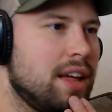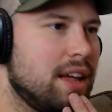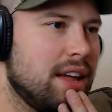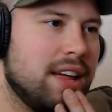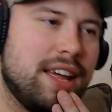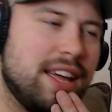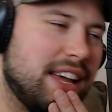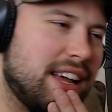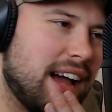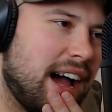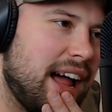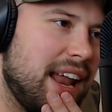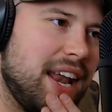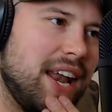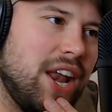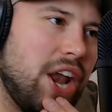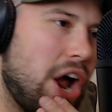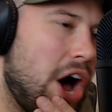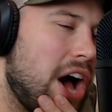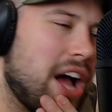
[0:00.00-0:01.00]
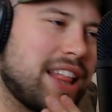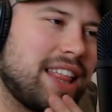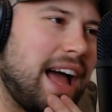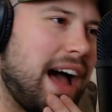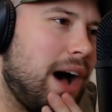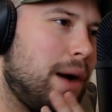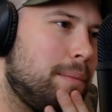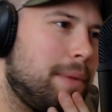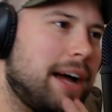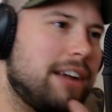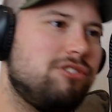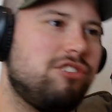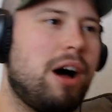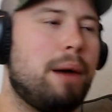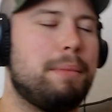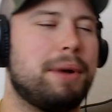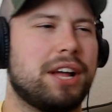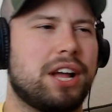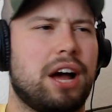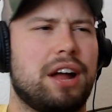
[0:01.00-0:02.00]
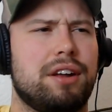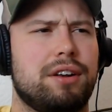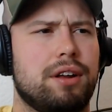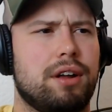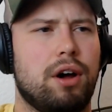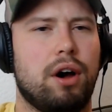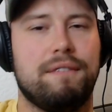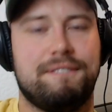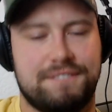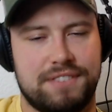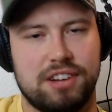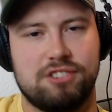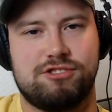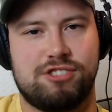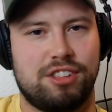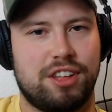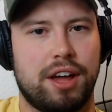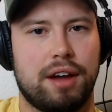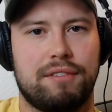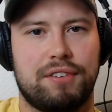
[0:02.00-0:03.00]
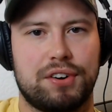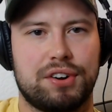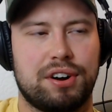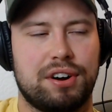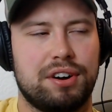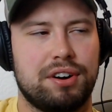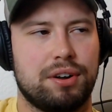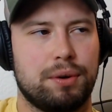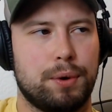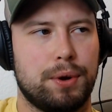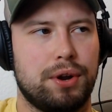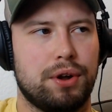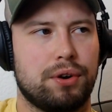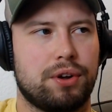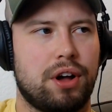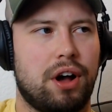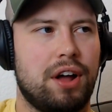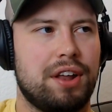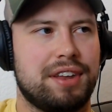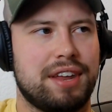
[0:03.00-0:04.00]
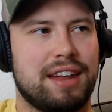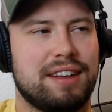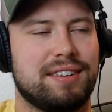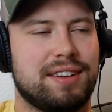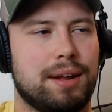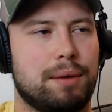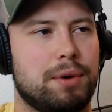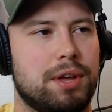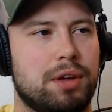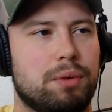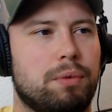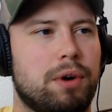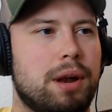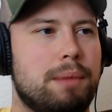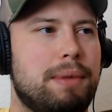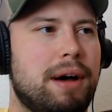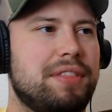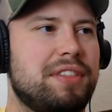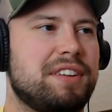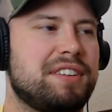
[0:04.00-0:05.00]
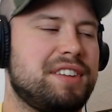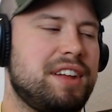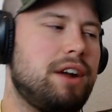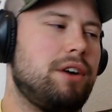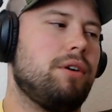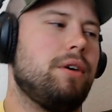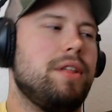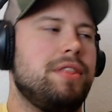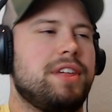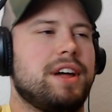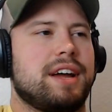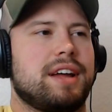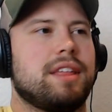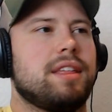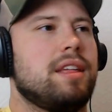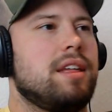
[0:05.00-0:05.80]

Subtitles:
He got knocked out by John, but it got officially overturned to a no contest. Say what you want about the steroid thing.